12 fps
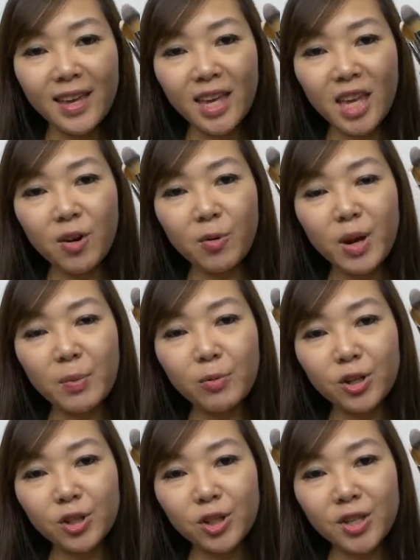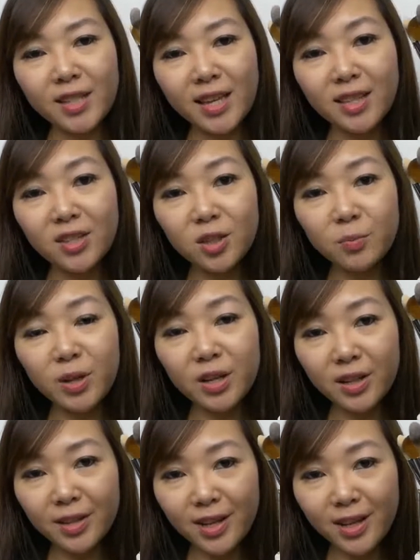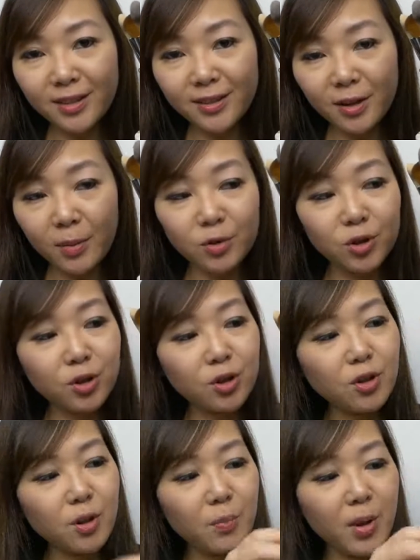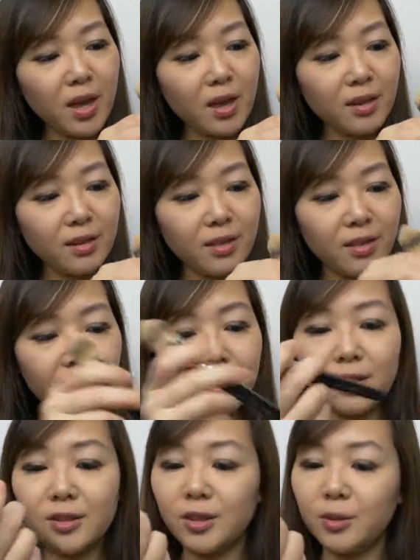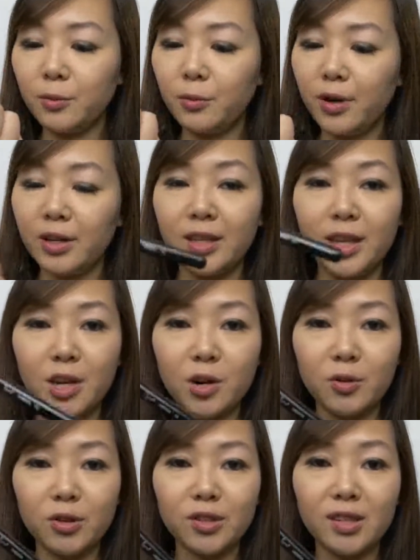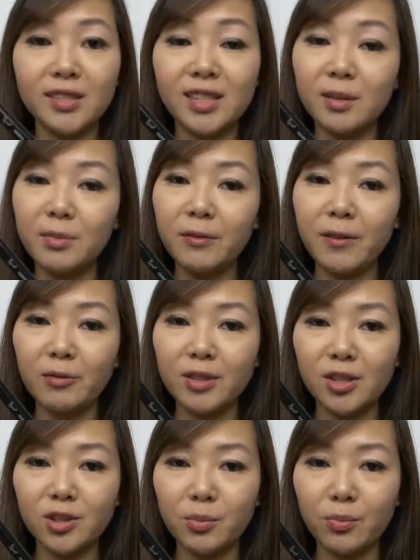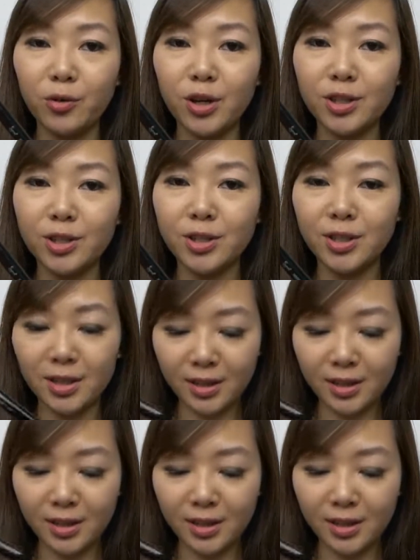Here are my brushes that need to be cleaned, so I'm just going to pick this one here, which is a Sigma foundation brush.